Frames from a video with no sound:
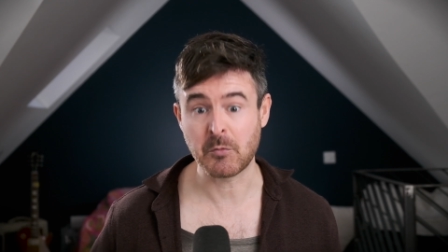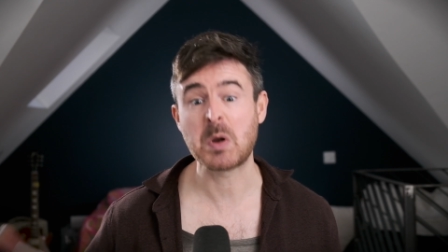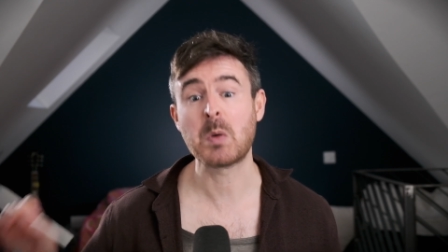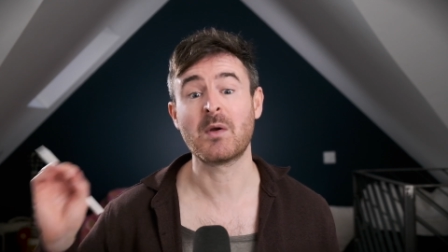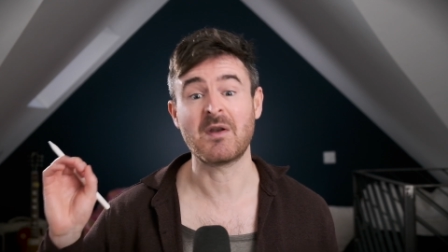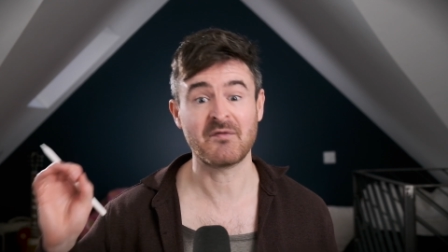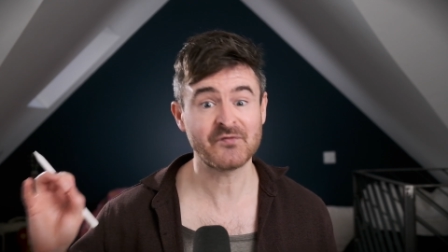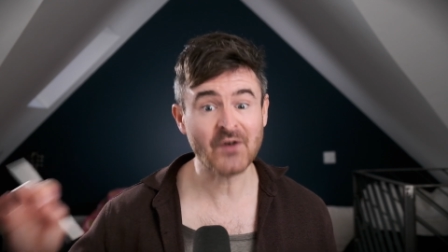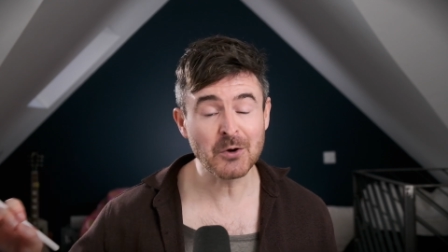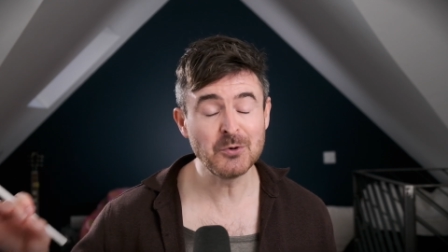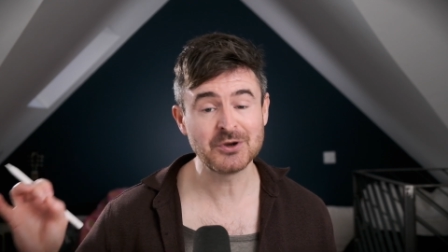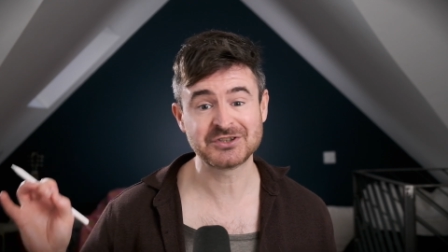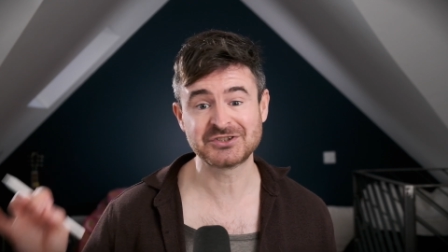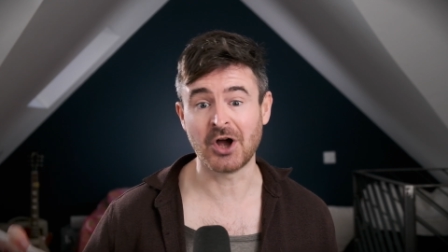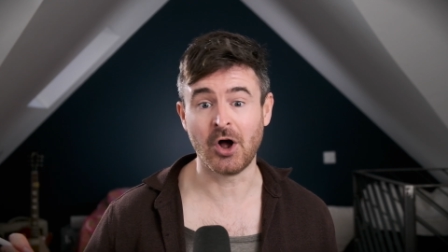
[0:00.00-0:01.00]
We want to
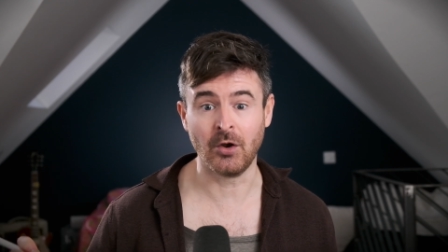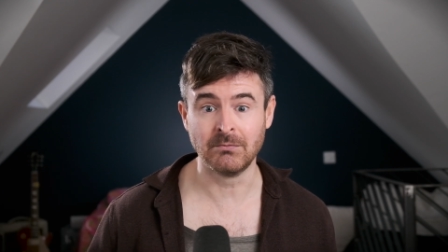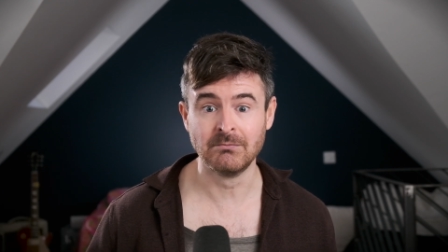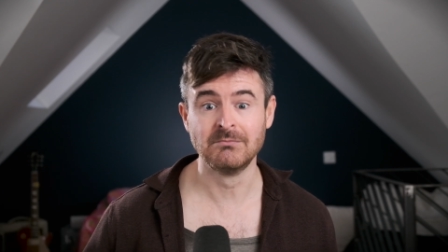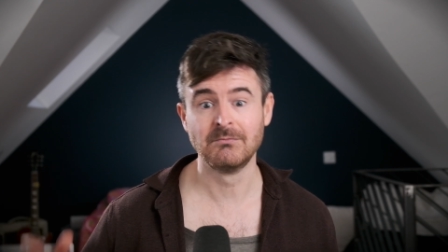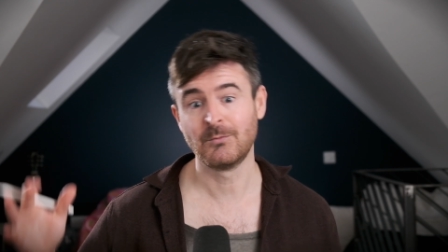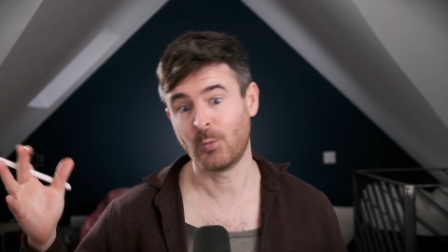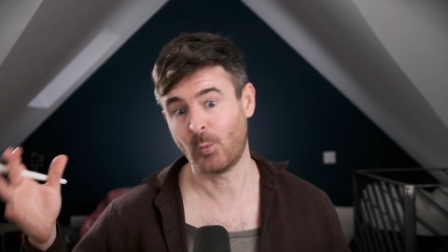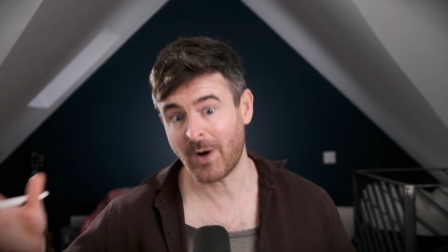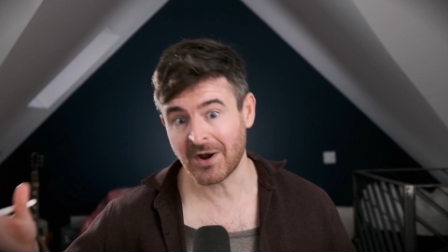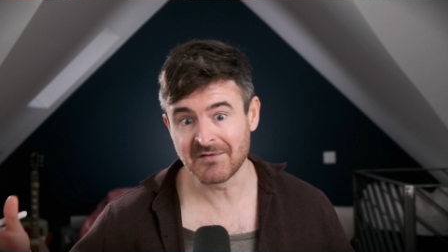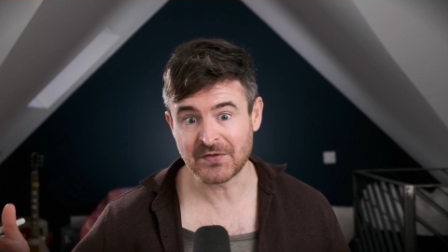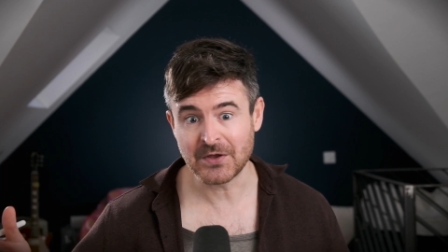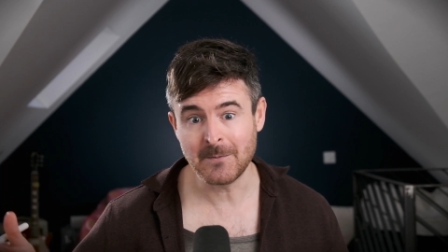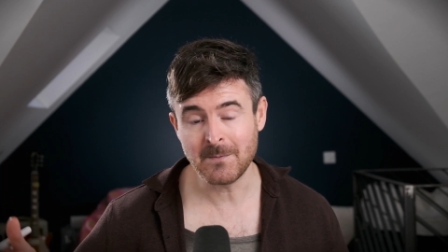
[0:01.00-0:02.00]
focus on one
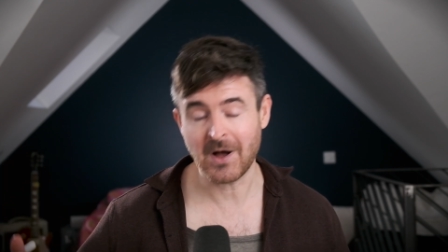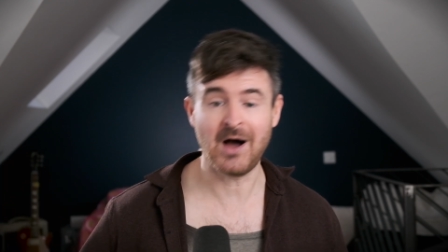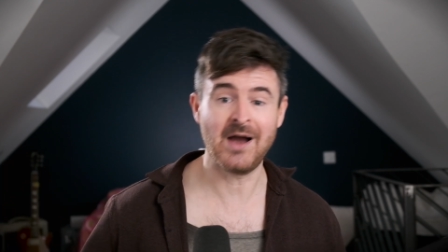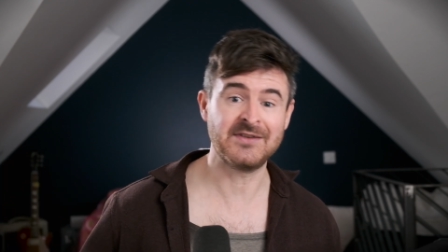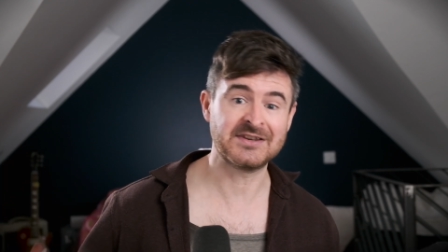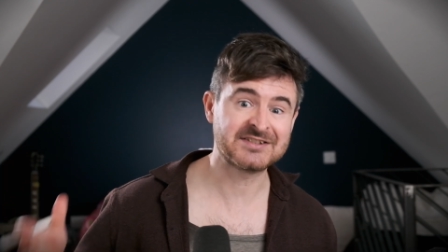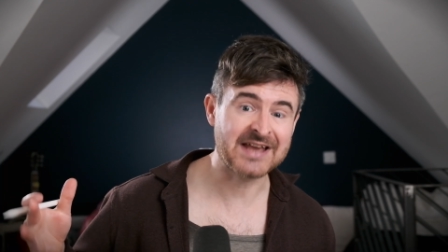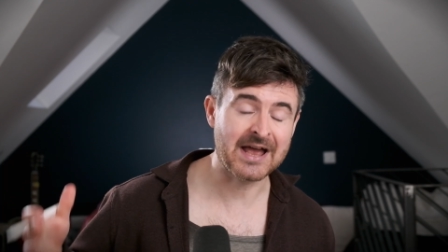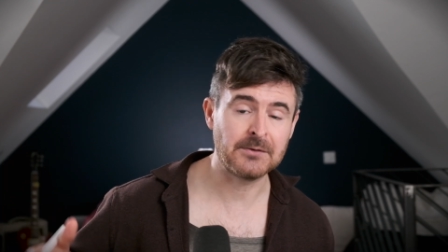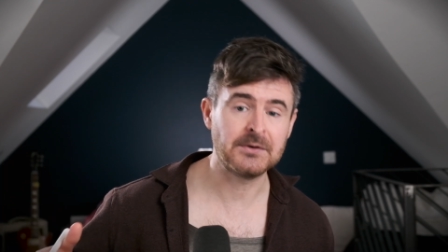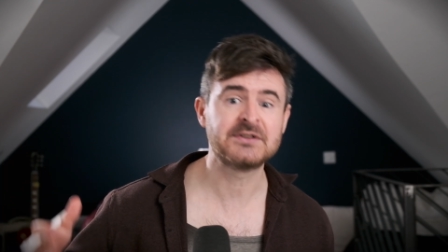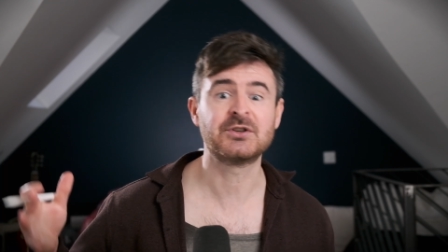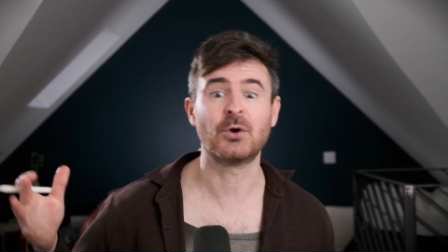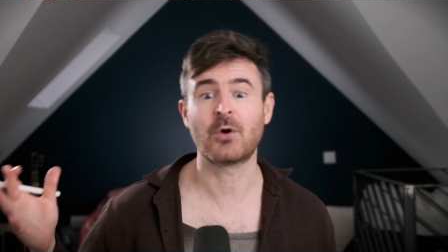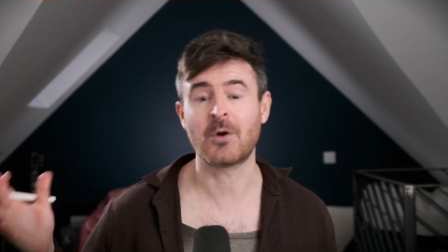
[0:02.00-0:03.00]
of them, either
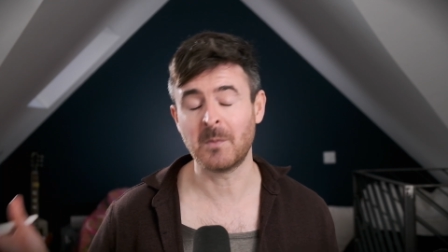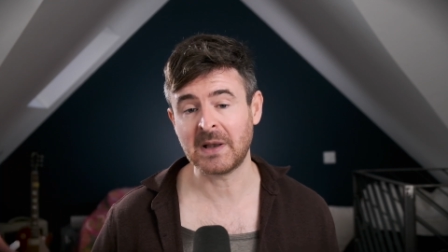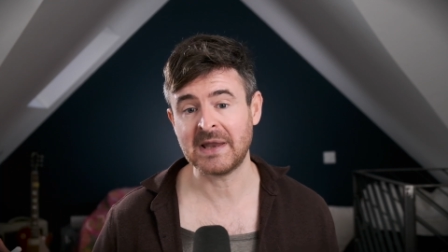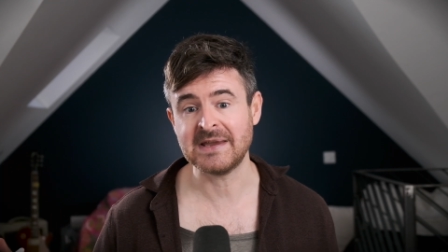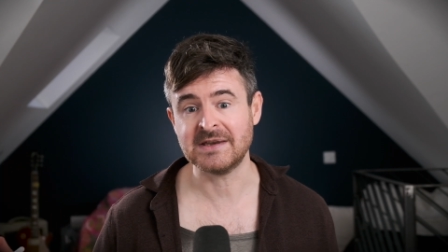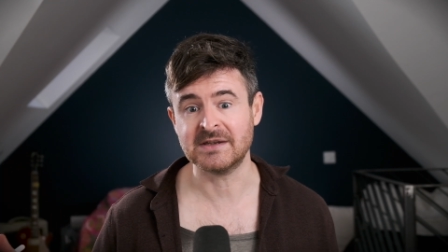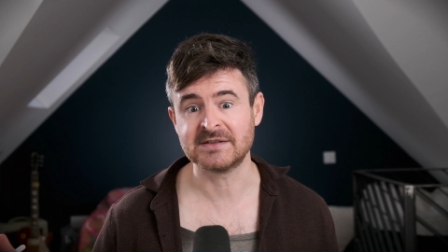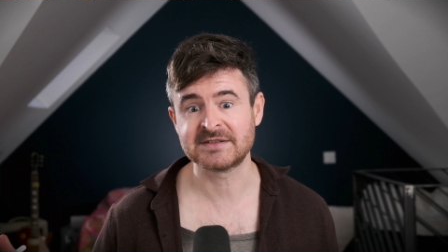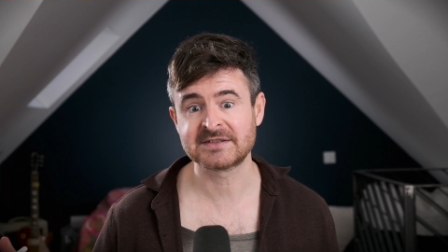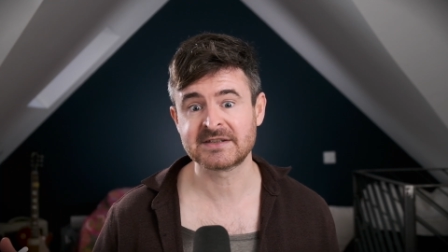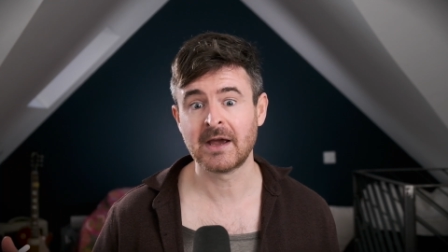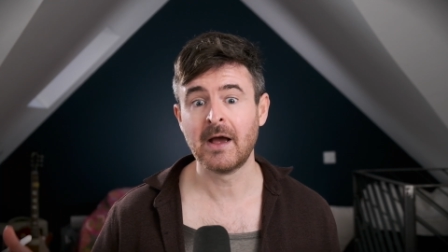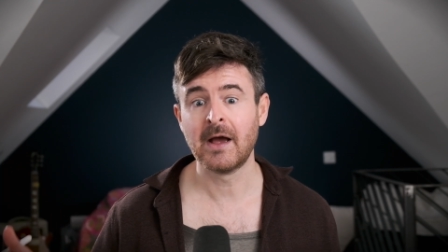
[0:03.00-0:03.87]
soundness or completeness.